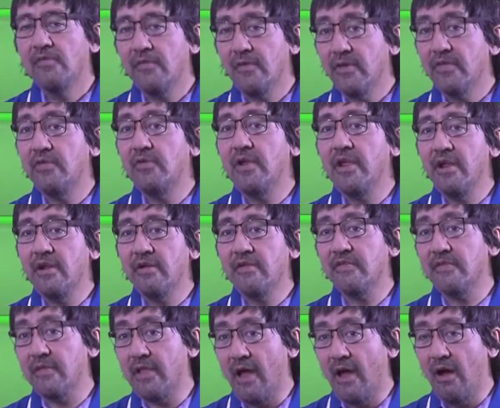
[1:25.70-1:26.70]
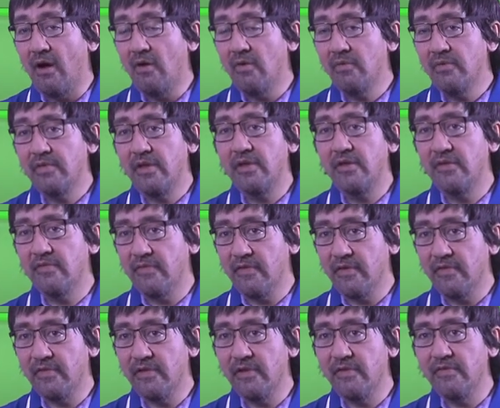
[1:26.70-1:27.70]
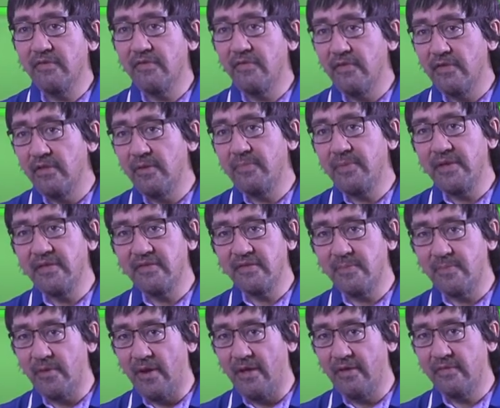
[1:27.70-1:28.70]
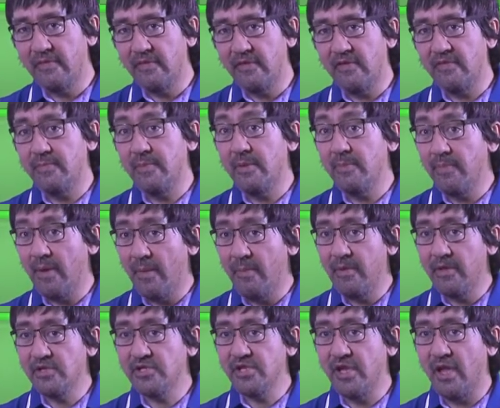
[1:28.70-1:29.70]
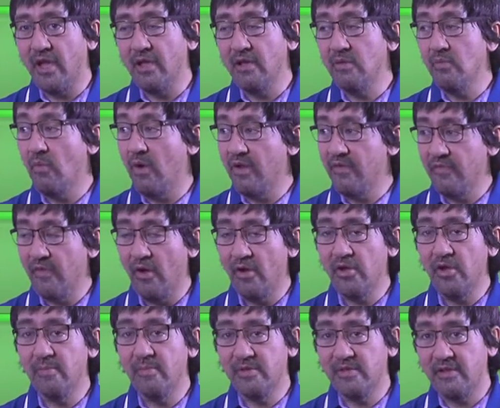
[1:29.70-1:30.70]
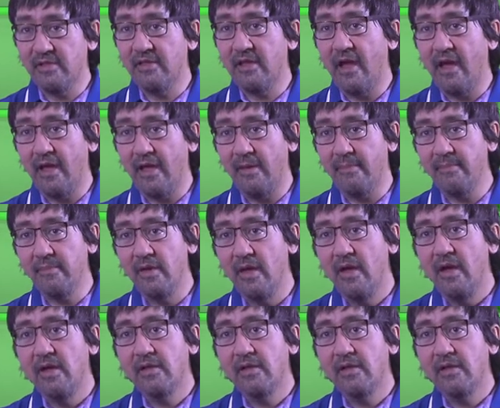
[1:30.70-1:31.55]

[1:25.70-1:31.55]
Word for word: For three years now, the University of the Philippines Press has been publishing, one volume at a time,